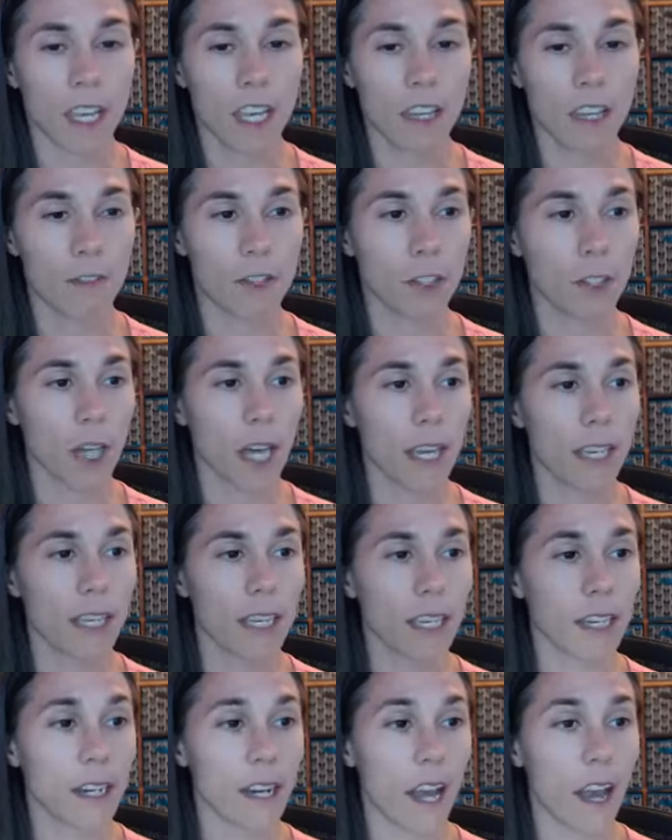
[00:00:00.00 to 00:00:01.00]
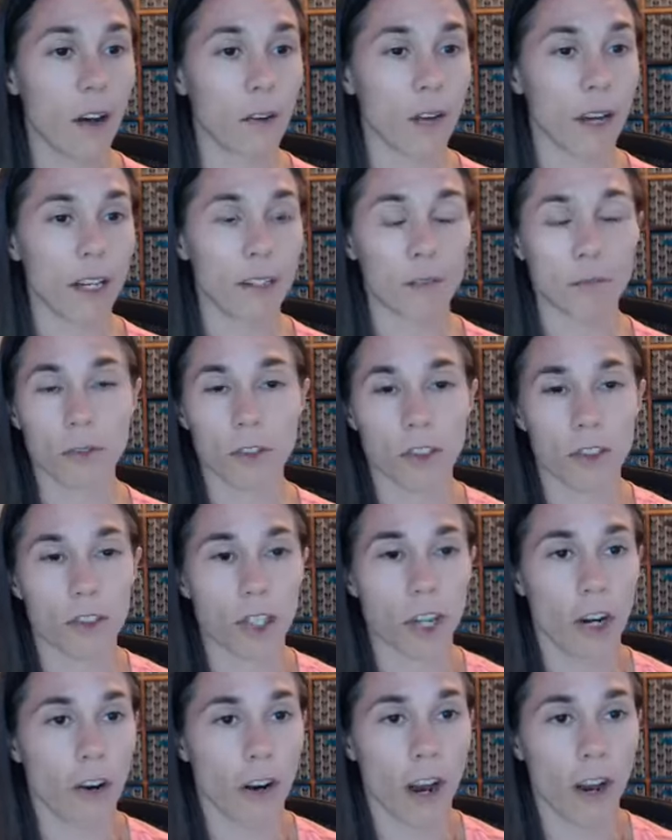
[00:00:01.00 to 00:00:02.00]
If you like it, and
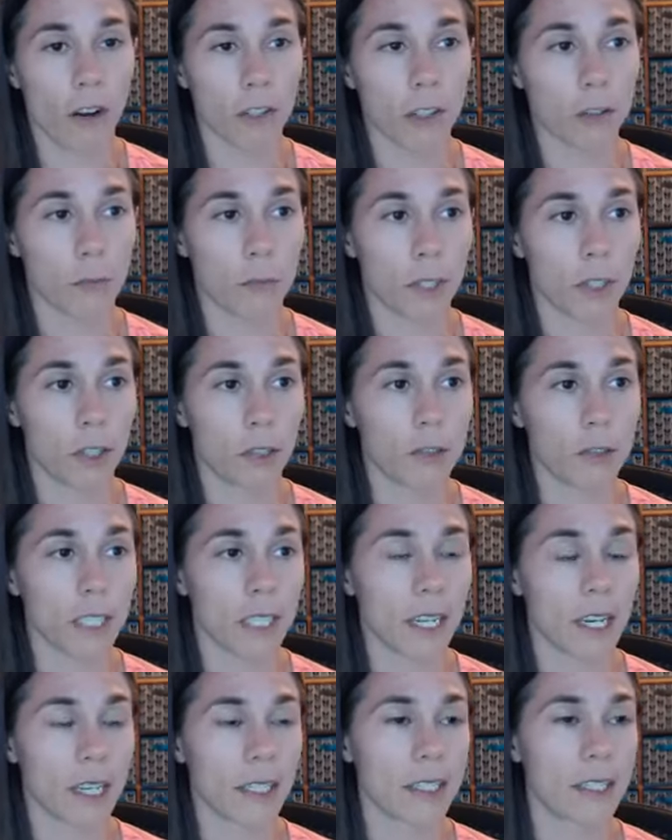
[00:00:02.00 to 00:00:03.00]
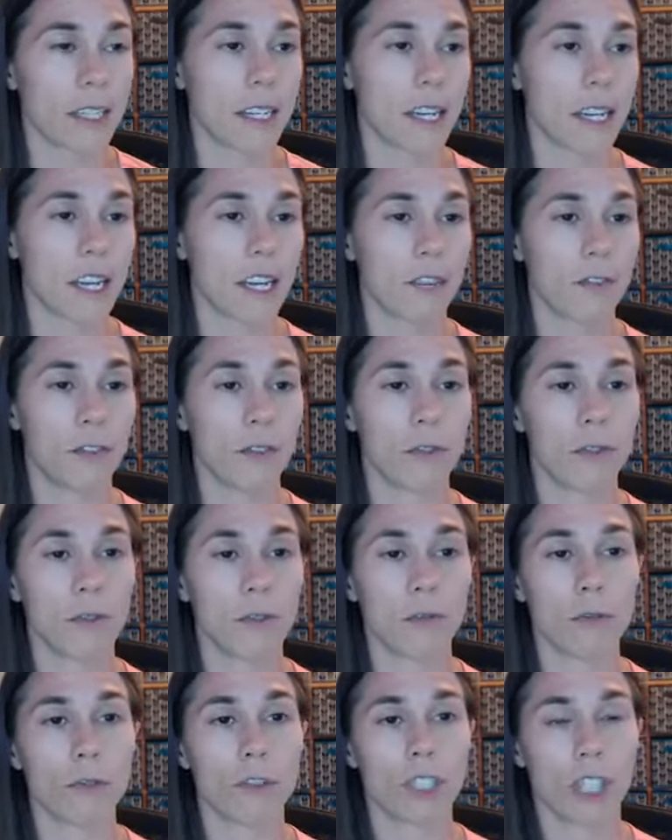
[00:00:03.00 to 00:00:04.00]
share how you've been using it. If you
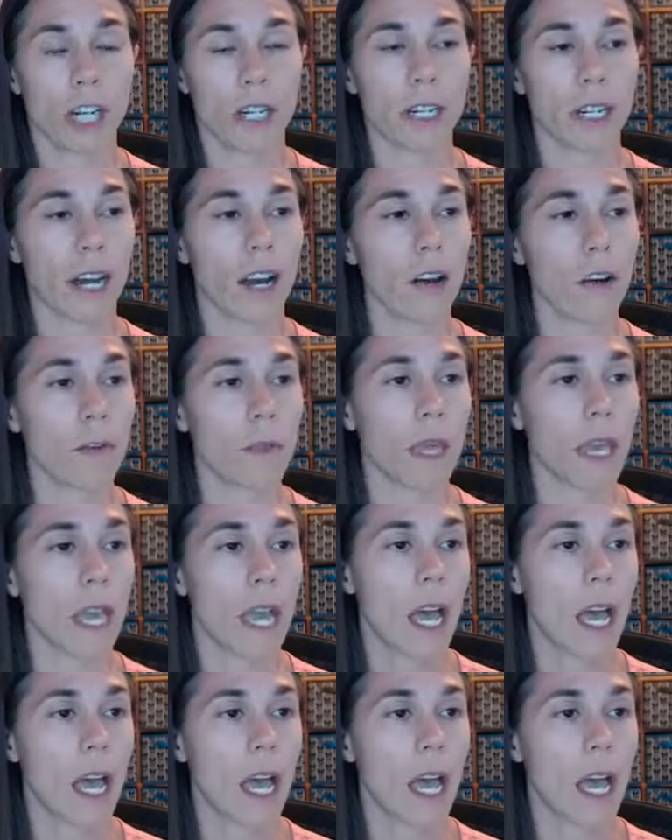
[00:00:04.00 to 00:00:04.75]
do, check it out.